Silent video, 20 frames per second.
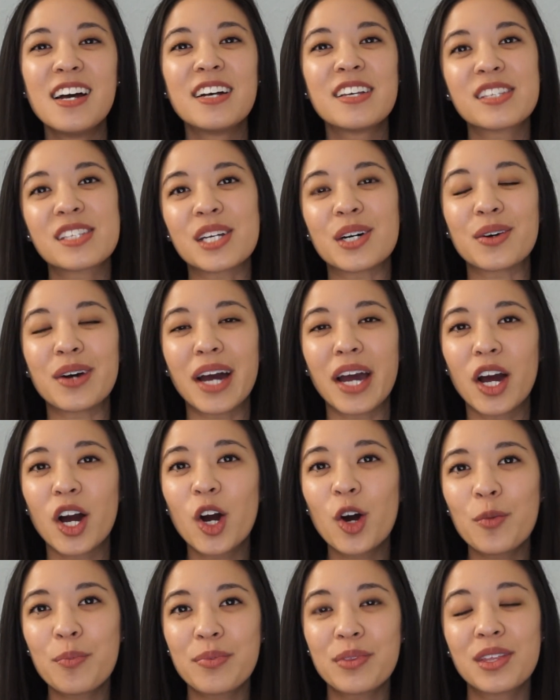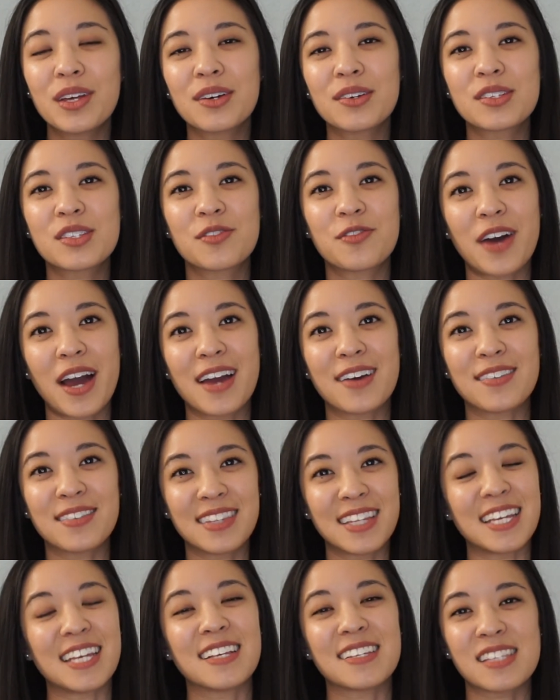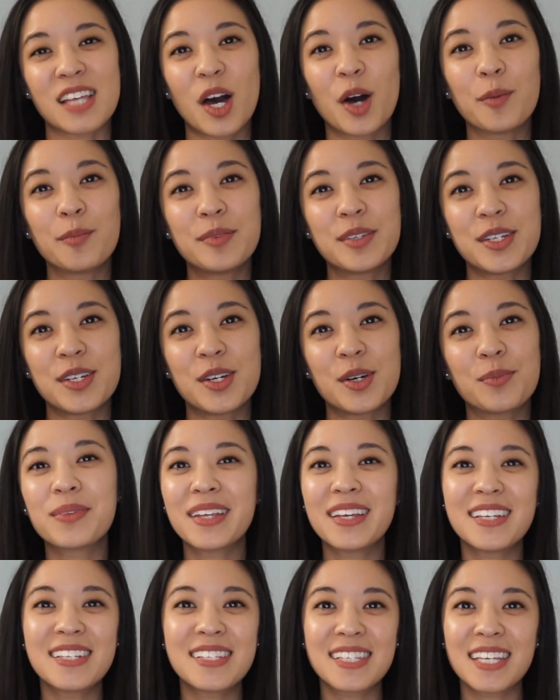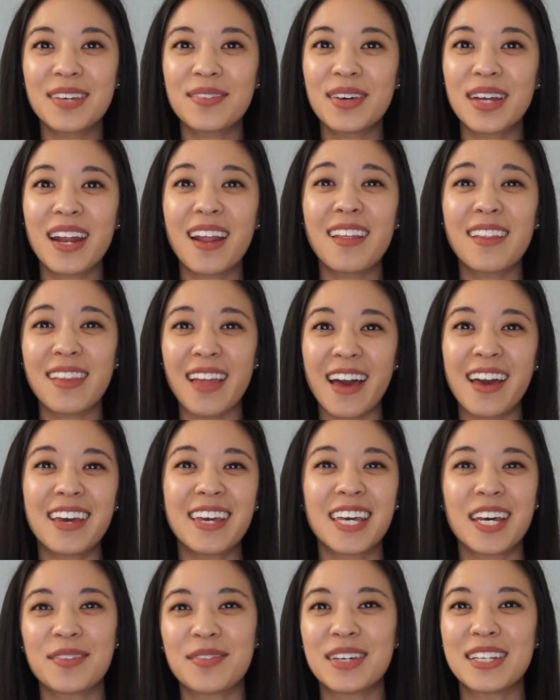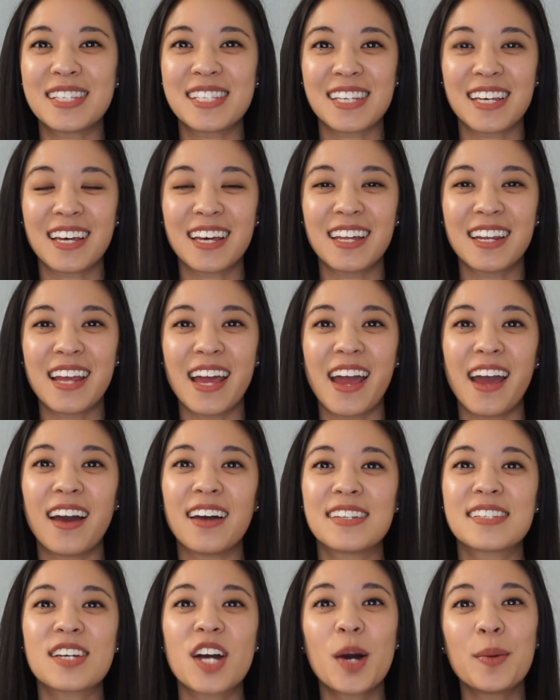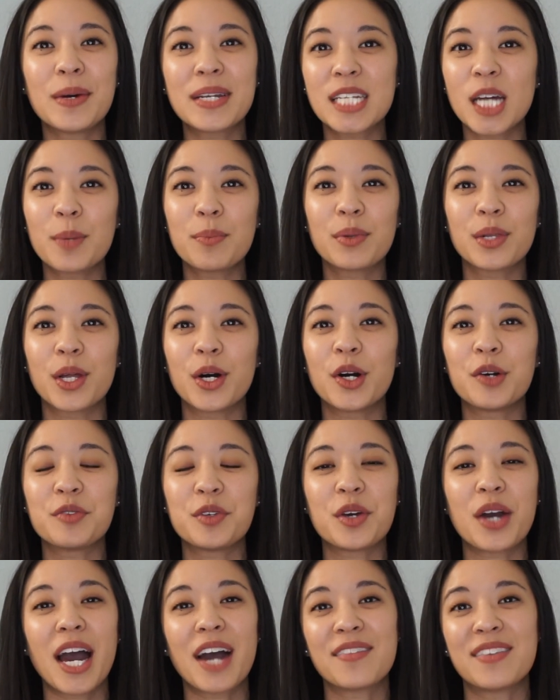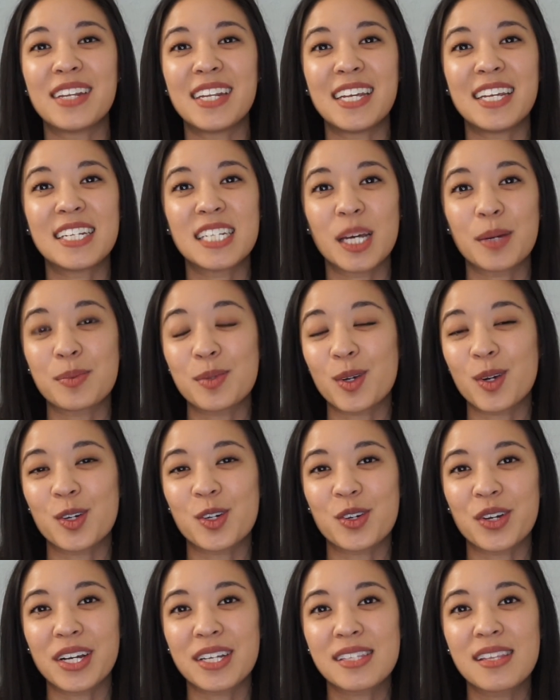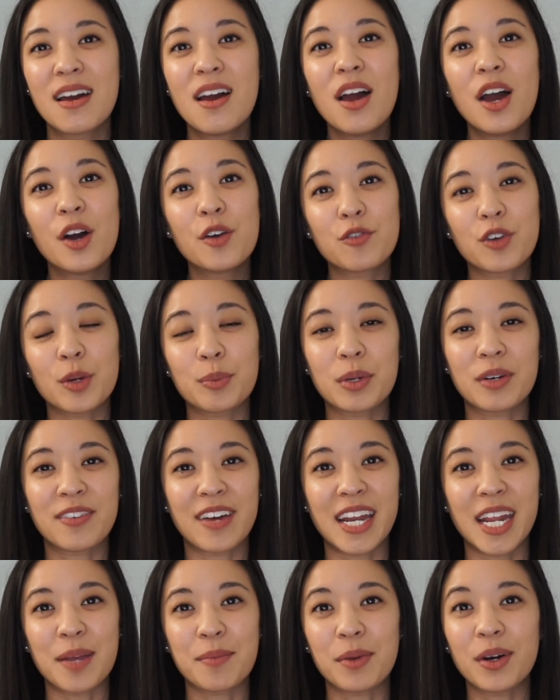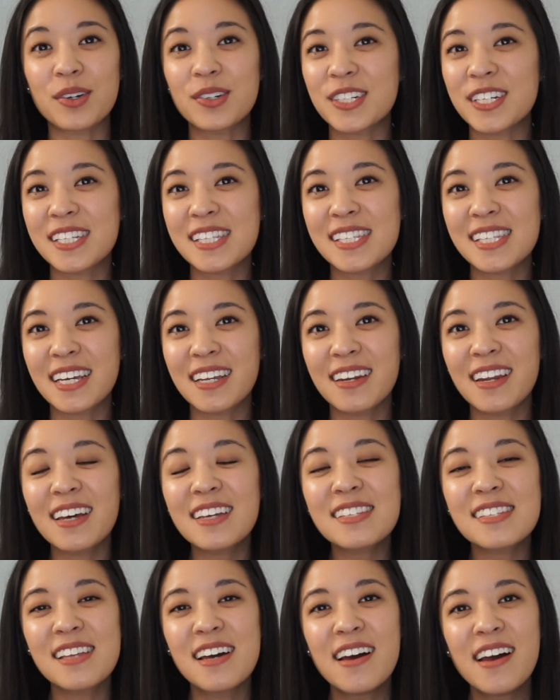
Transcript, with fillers: So I hope those five things helped you. Please give it a like if it did and comment down below if you have any tips or tricks for preventing motion sickness.